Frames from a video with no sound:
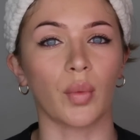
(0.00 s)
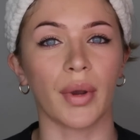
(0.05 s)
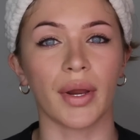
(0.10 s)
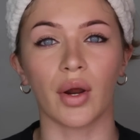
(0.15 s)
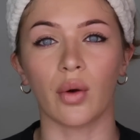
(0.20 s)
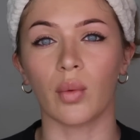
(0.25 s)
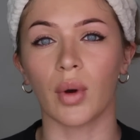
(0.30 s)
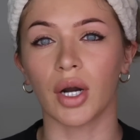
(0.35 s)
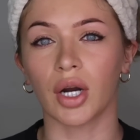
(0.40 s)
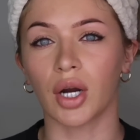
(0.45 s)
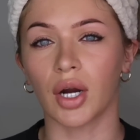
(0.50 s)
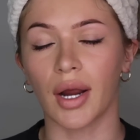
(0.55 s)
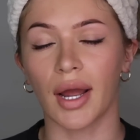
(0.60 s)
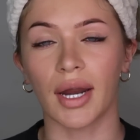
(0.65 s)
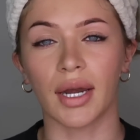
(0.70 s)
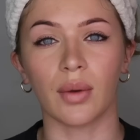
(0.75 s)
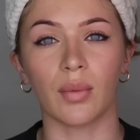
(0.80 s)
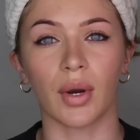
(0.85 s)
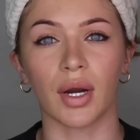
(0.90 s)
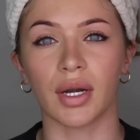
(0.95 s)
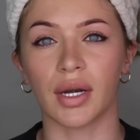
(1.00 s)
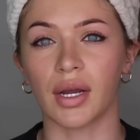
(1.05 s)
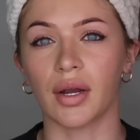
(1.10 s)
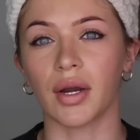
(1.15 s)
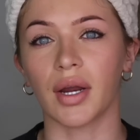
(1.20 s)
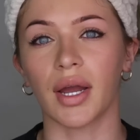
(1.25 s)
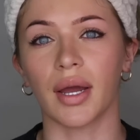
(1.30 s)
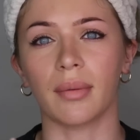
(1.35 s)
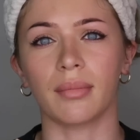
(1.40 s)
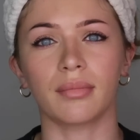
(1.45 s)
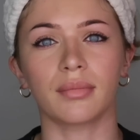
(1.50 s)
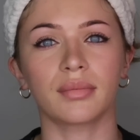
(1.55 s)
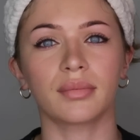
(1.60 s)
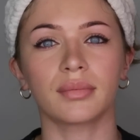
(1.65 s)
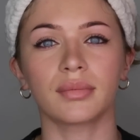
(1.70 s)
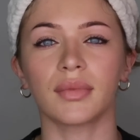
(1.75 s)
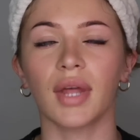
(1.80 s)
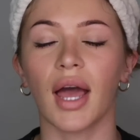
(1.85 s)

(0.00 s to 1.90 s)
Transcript: We don't want her anywhere near him.